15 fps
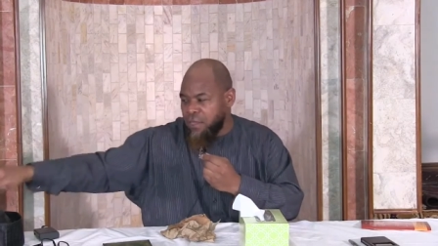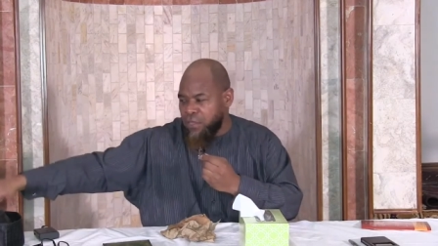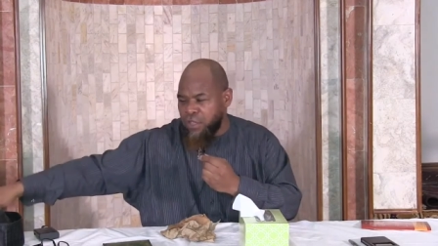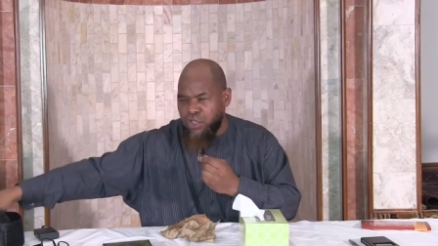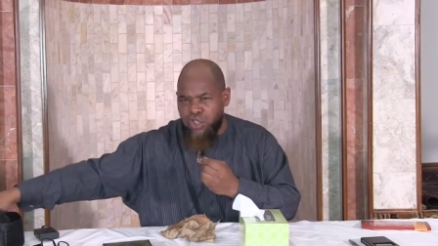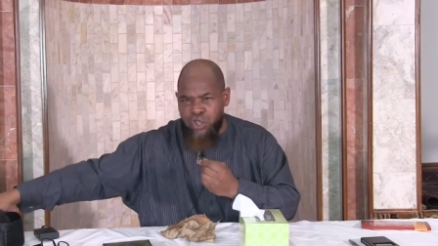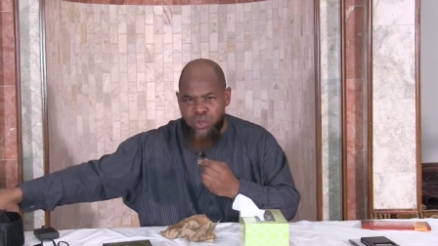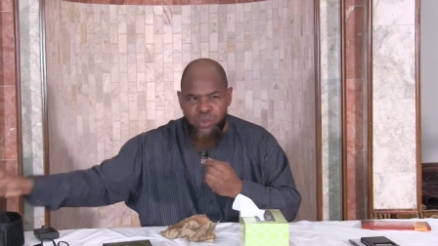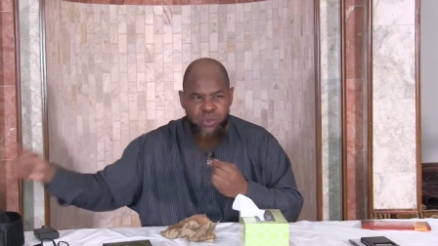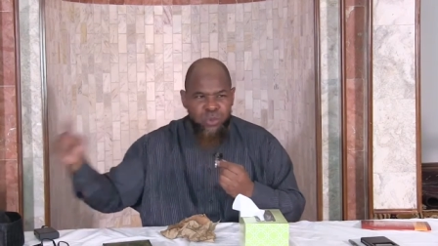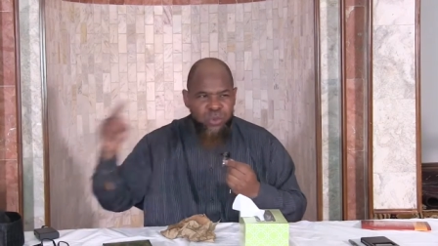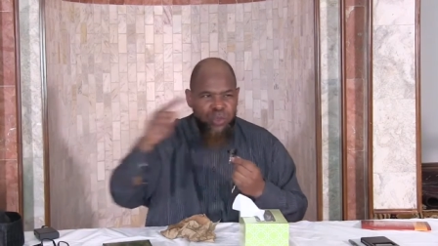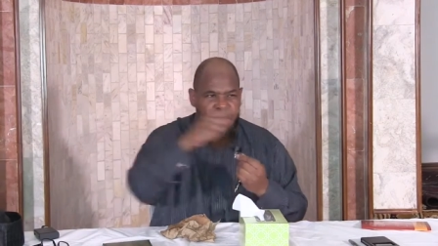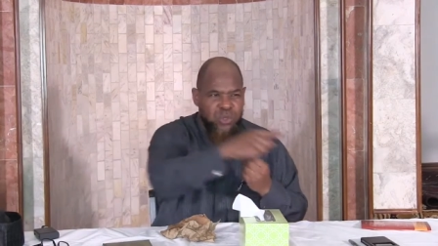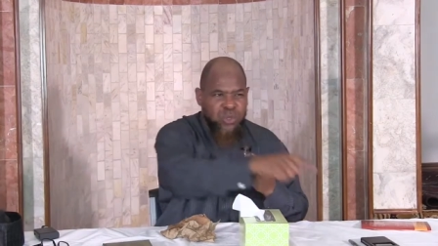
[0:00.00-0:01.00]
the
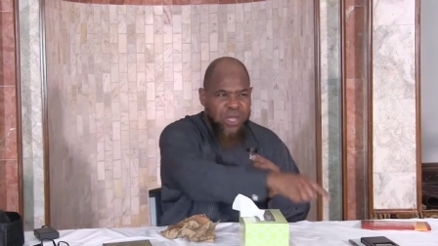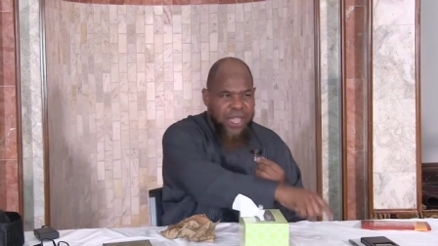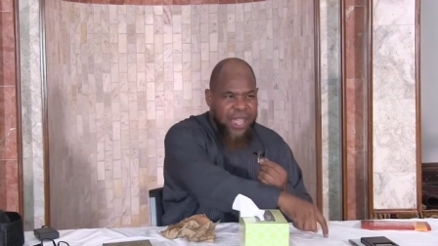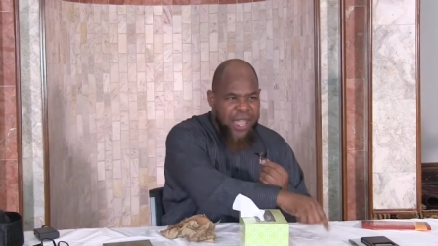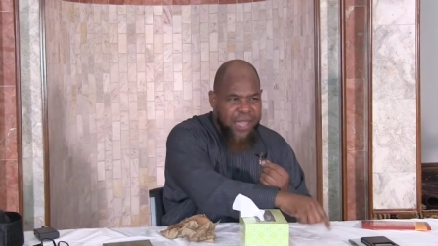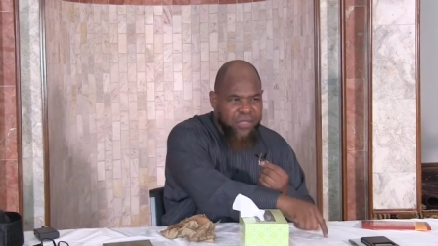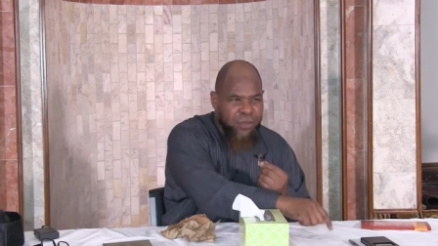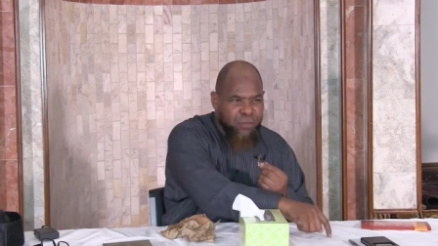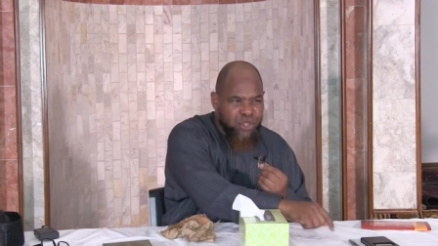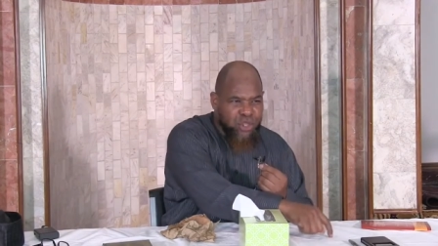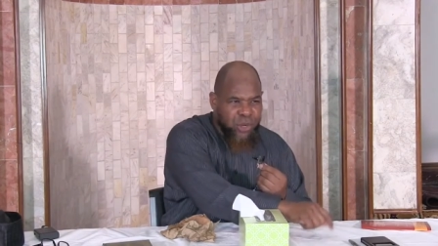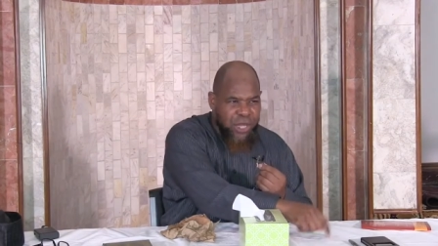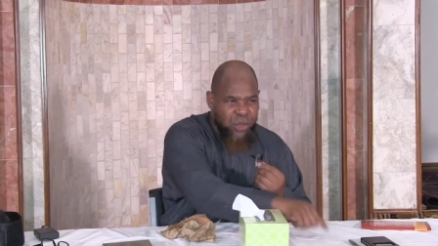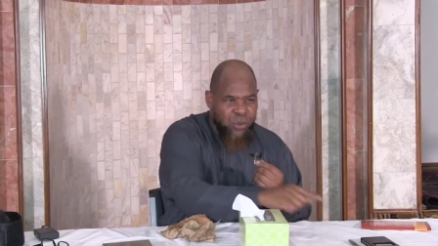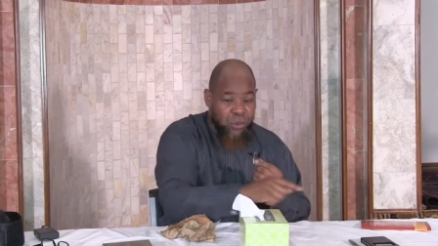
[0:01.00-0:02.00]
Jews and the
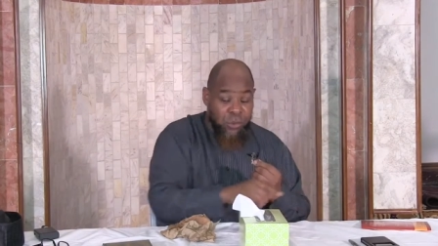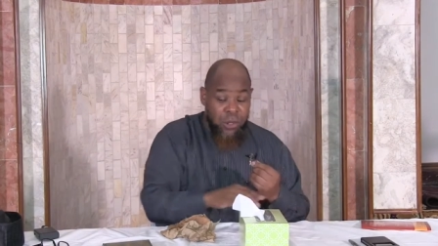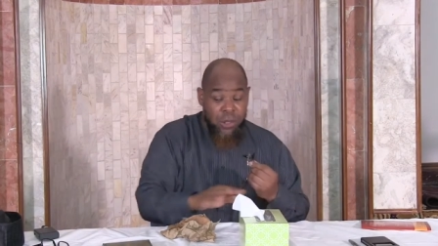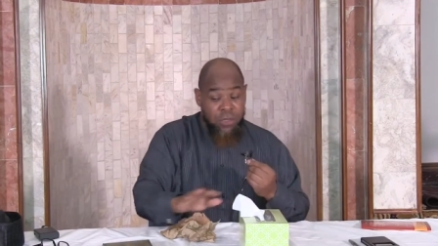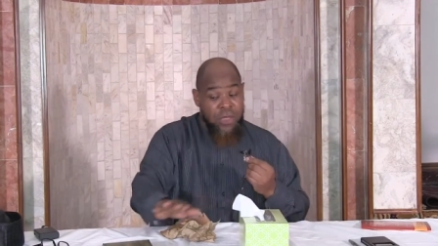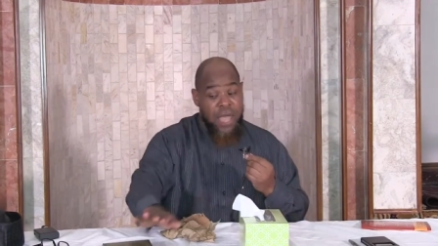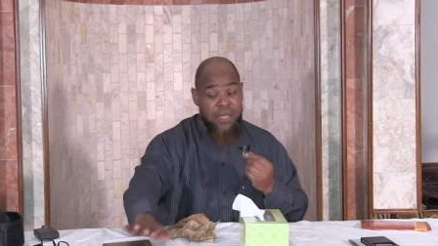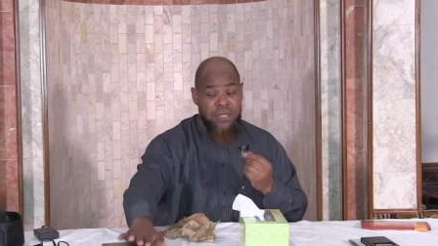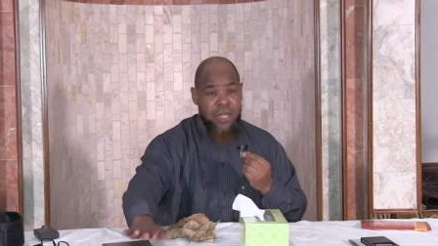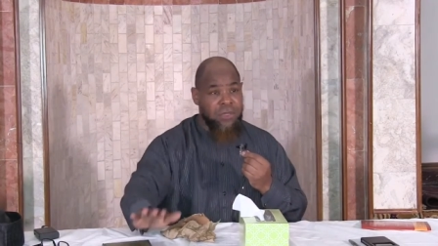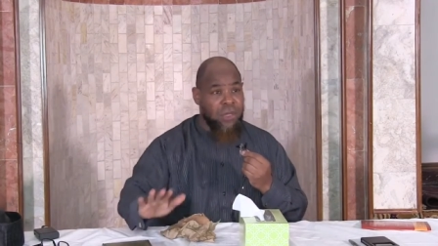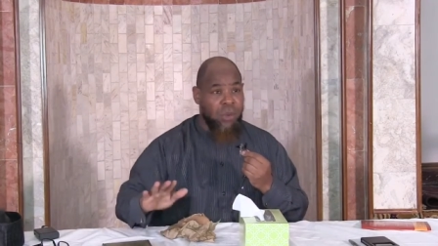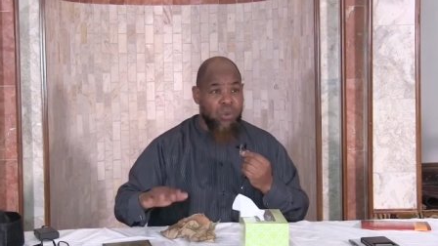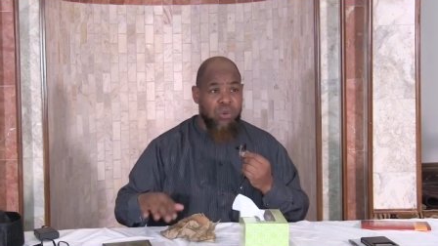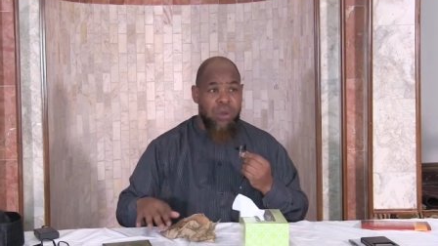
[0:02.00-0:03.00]
Mushrikun. That's
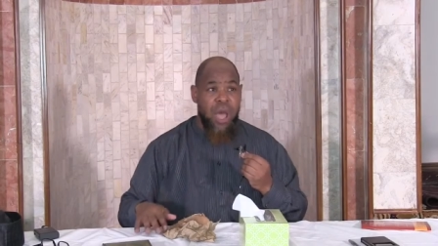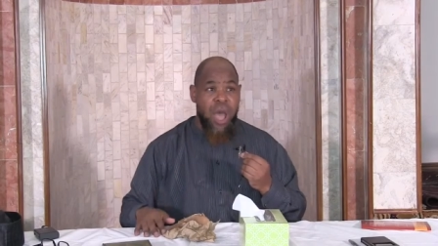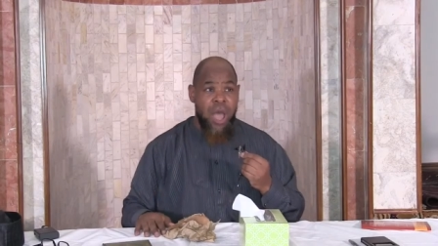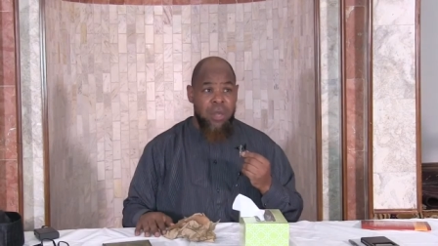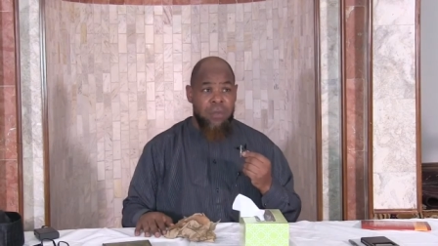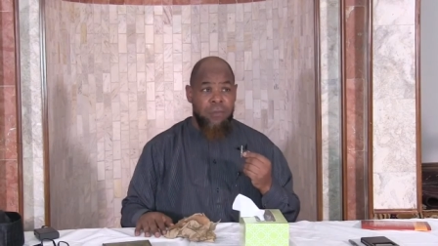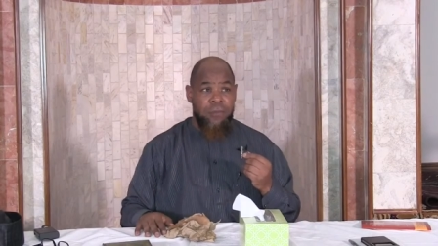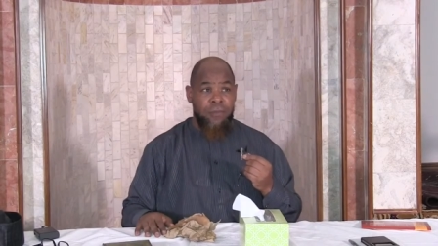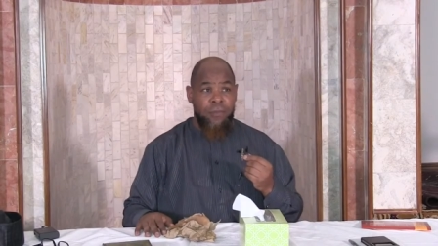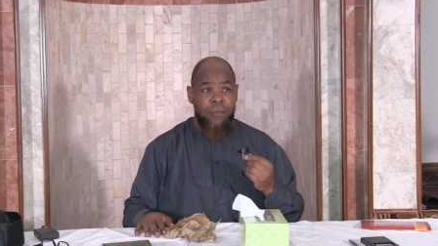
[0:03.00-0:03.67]
in the Quran.